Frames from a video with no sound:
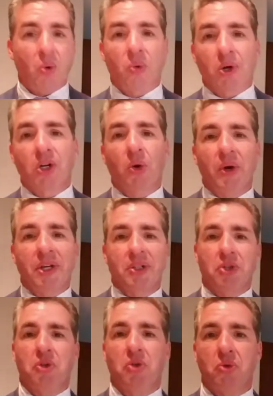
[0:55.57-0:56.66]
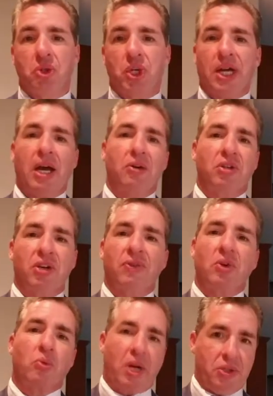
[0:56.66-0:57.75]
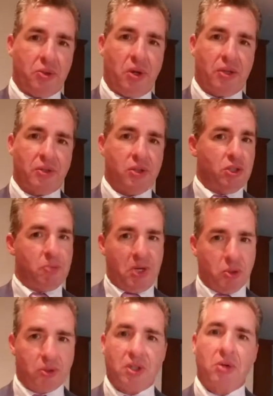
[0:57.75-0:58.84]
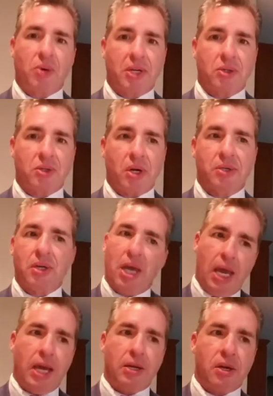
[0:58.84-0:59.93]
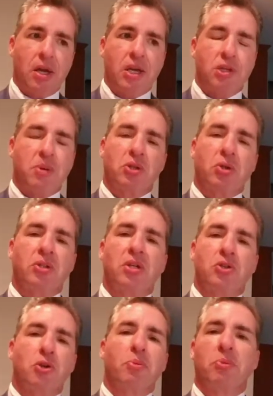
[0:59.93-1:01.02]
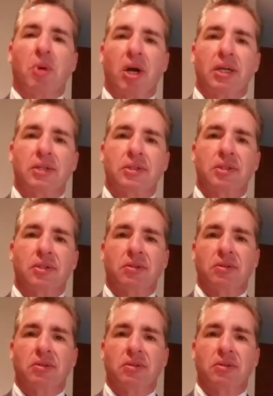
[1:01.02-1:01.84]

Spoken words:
we're going to check out different restaurants, specialty restaurants and specialty supermarkets,